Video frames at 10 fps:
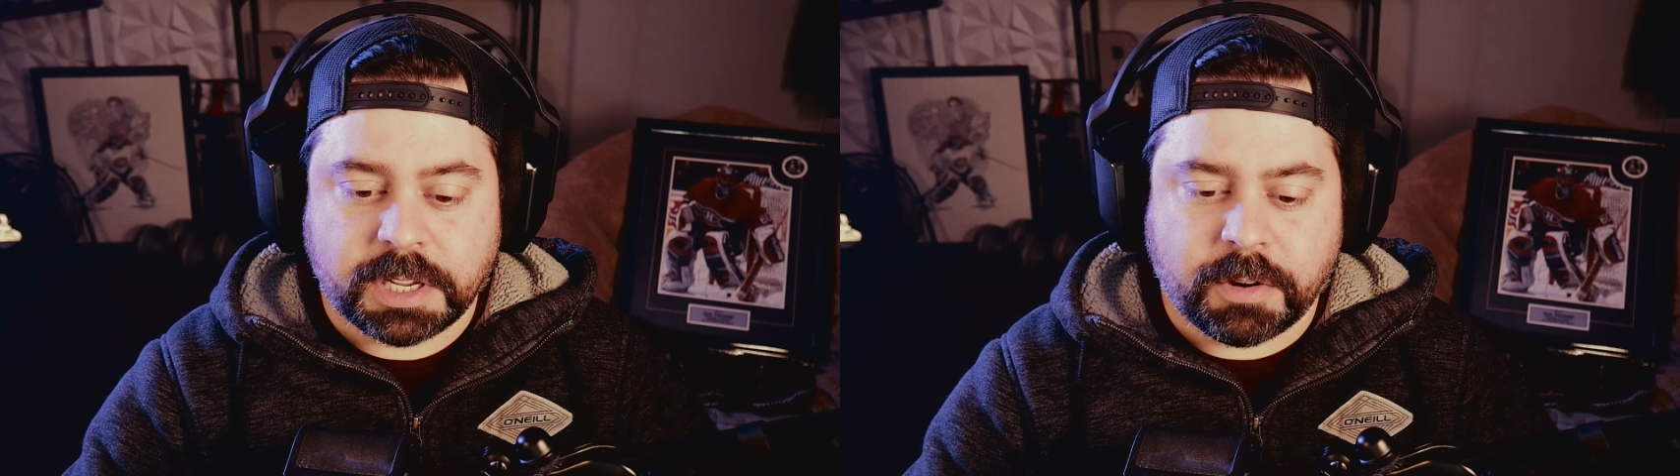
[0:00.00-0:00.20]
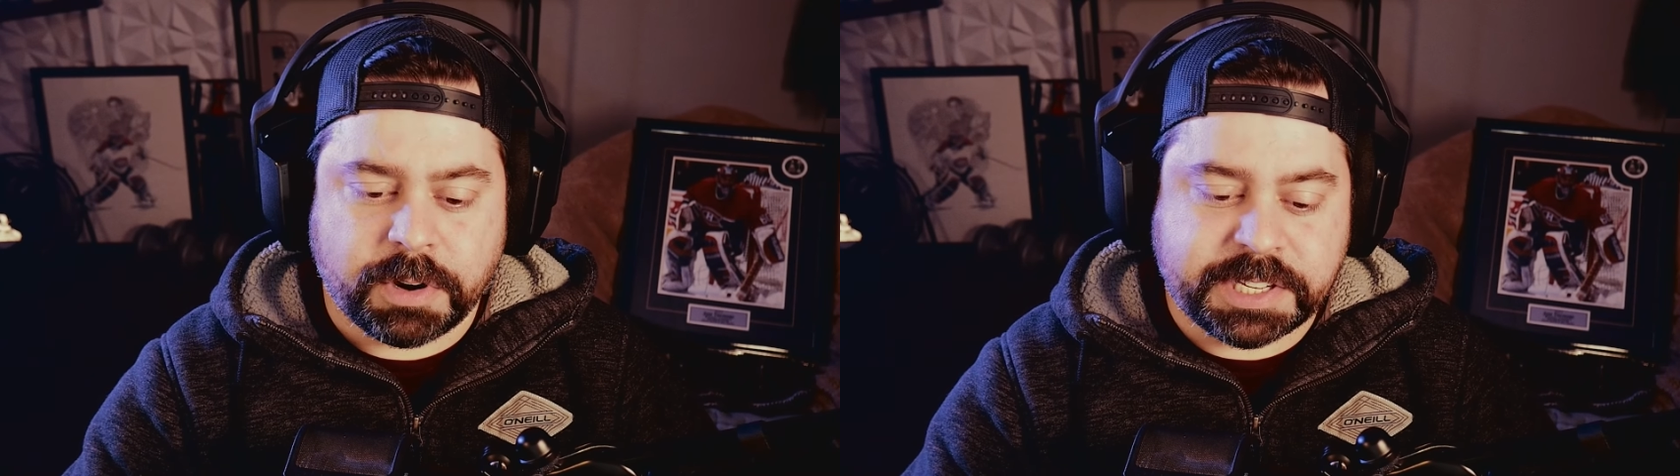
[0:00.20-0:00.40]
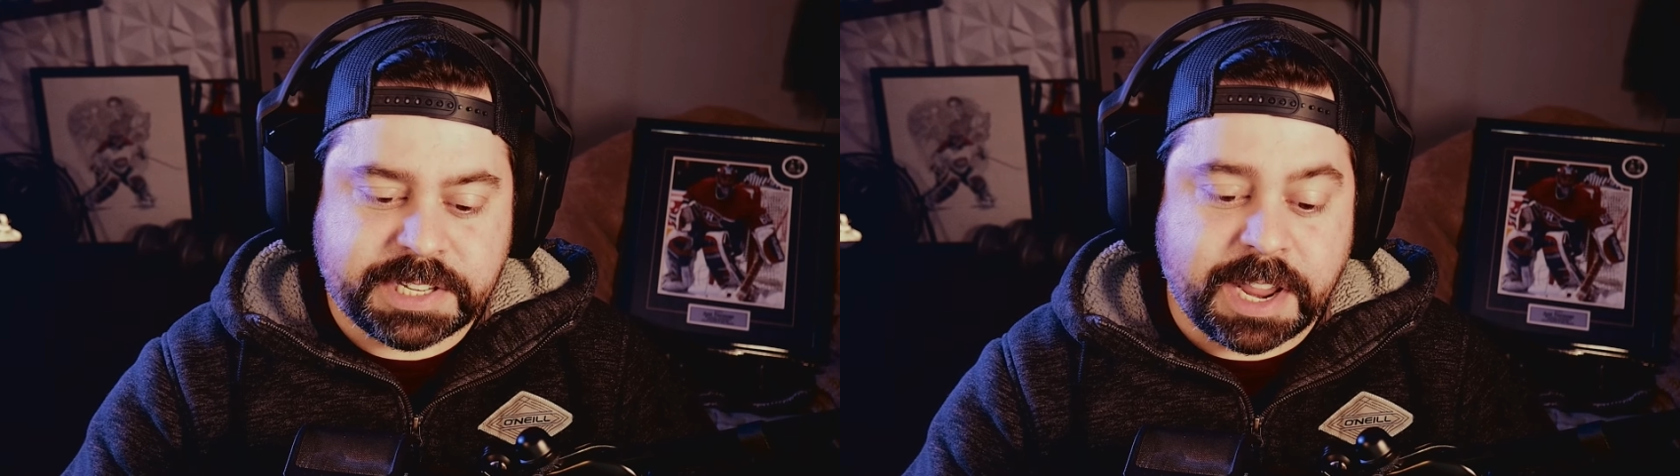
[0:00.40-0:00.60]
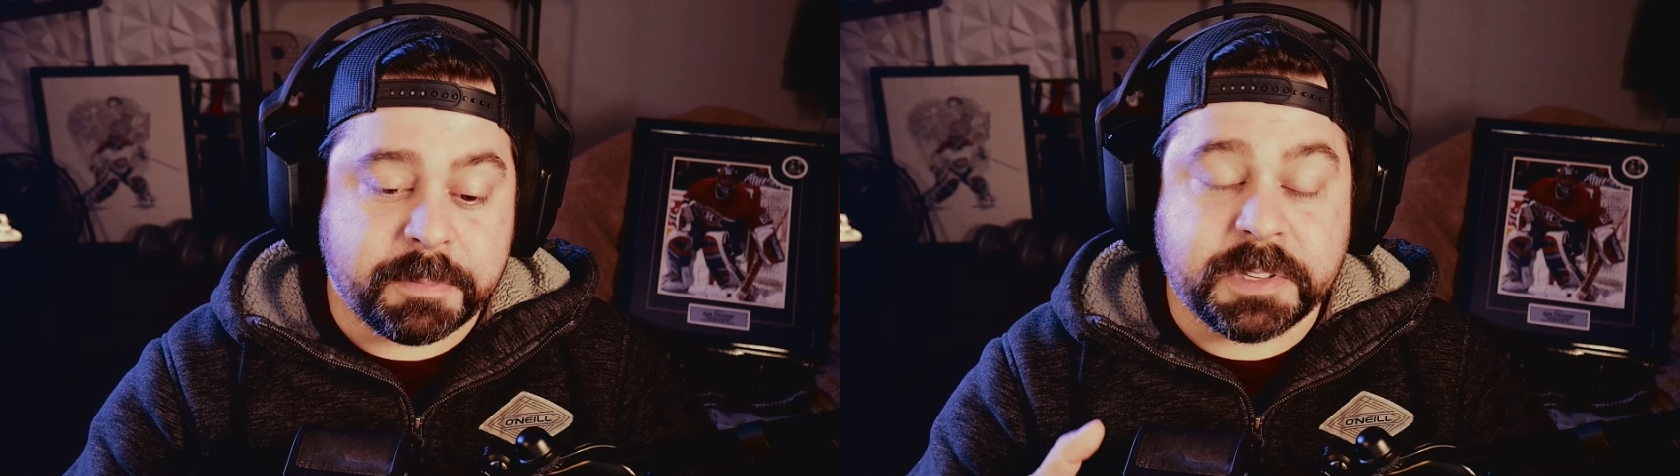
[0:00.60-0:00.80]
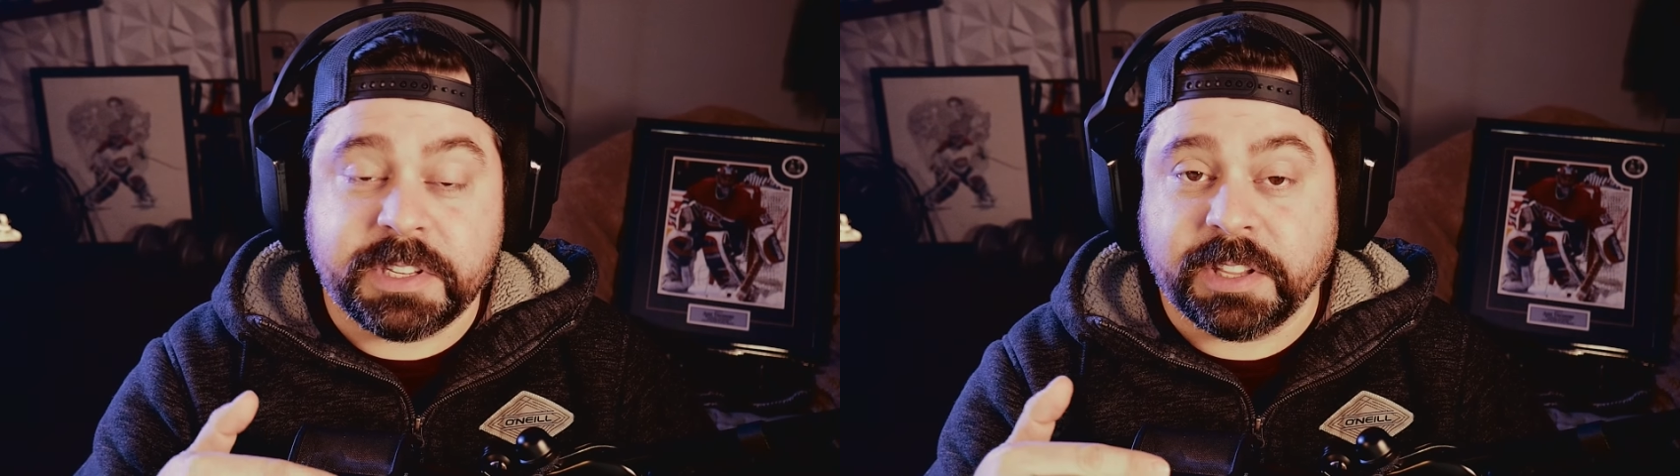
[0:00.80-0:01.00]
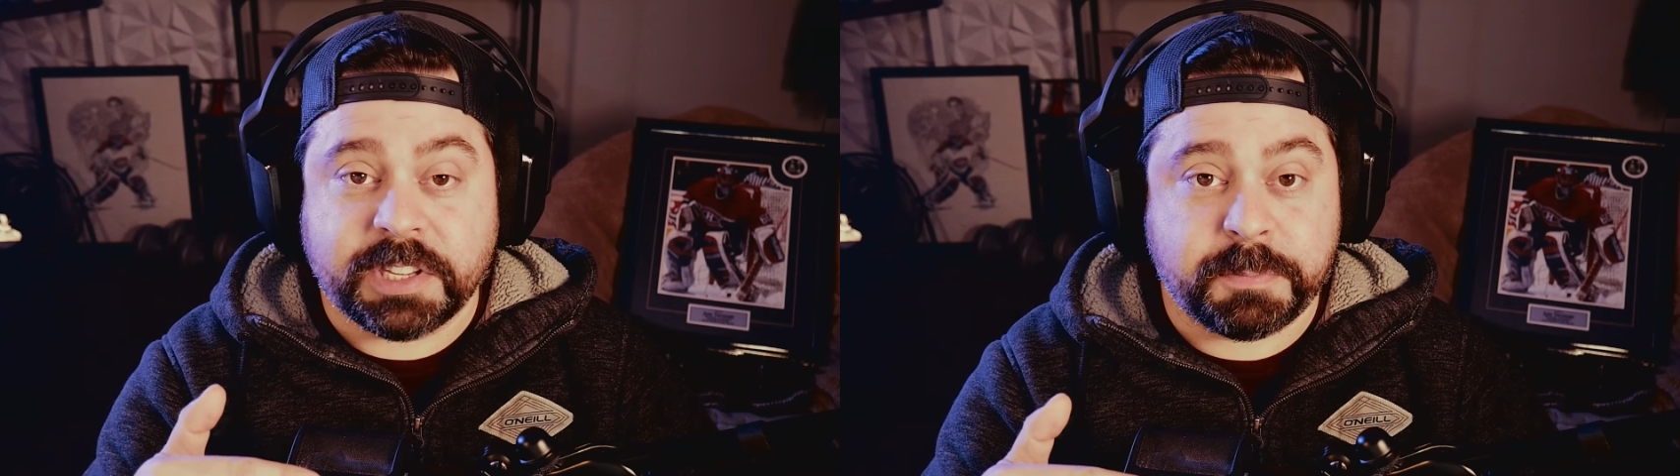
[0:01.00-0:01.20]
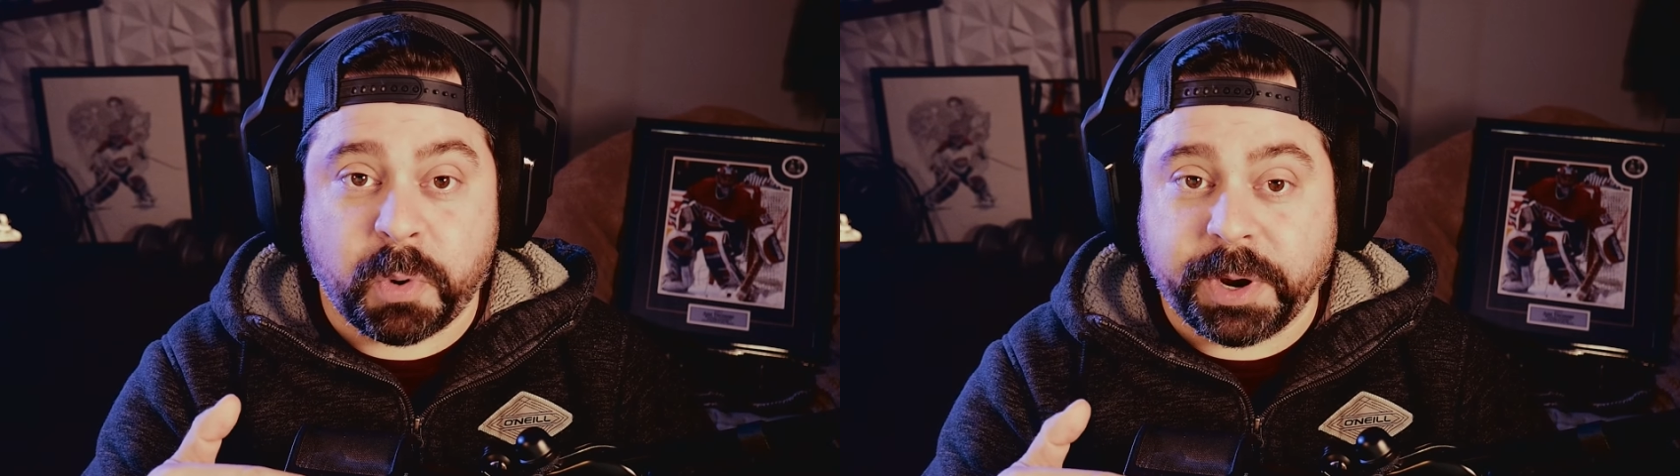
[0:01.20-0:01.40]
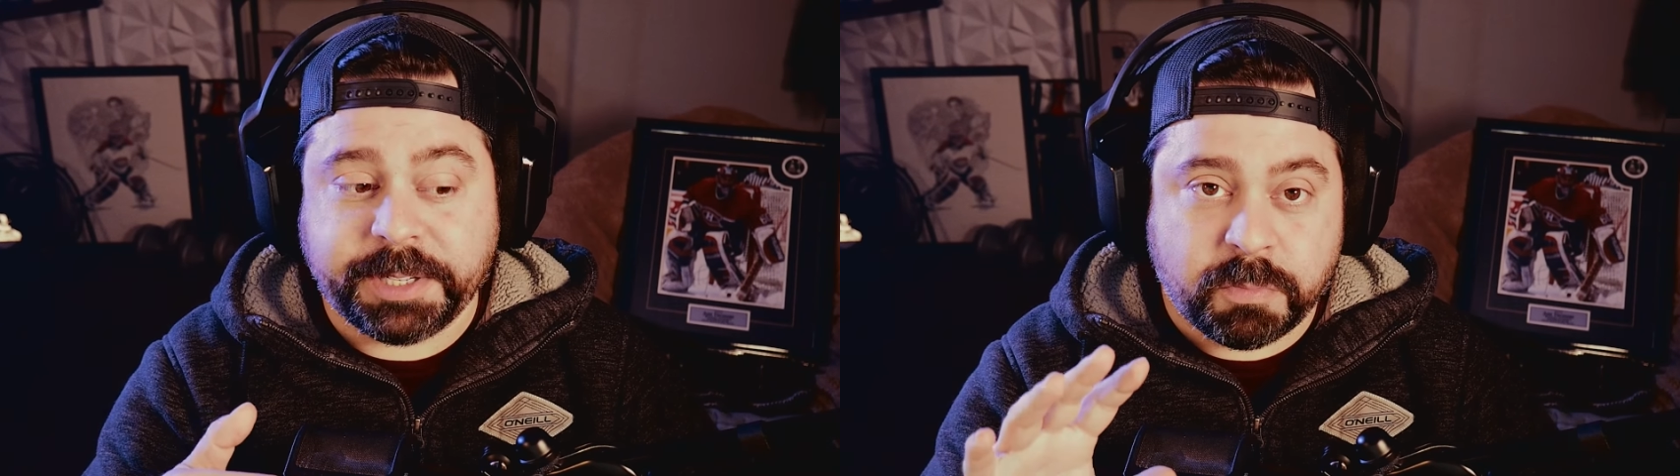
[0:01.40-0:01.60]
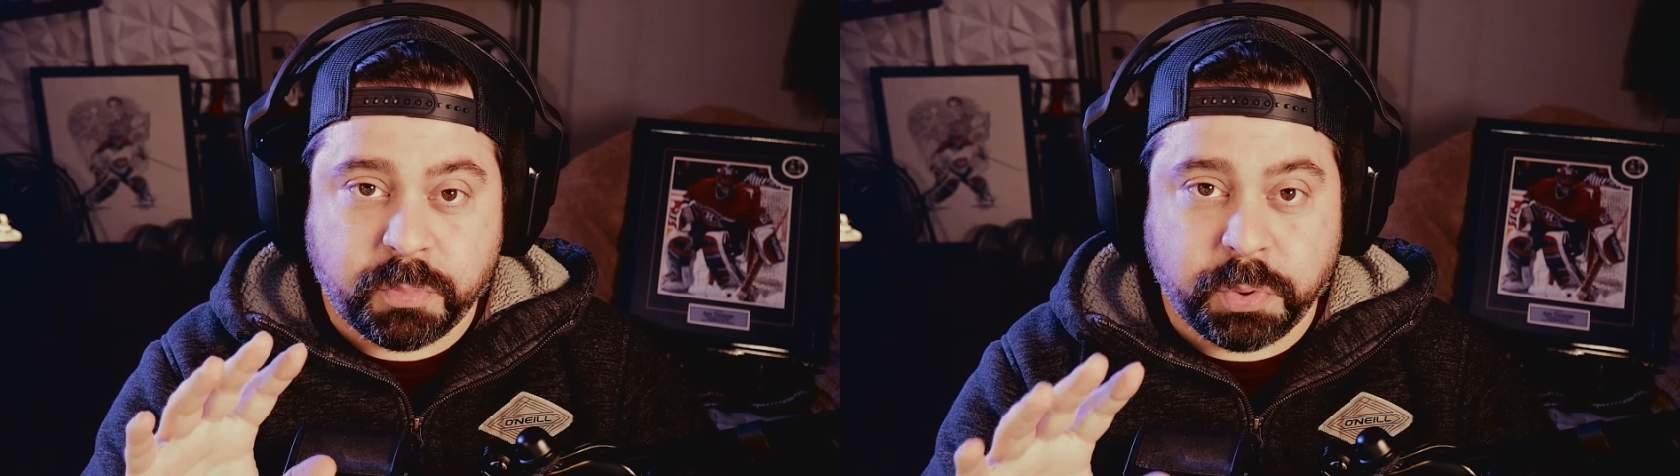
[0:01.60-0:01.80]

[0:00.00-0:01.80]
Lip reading: I want to say up until this point,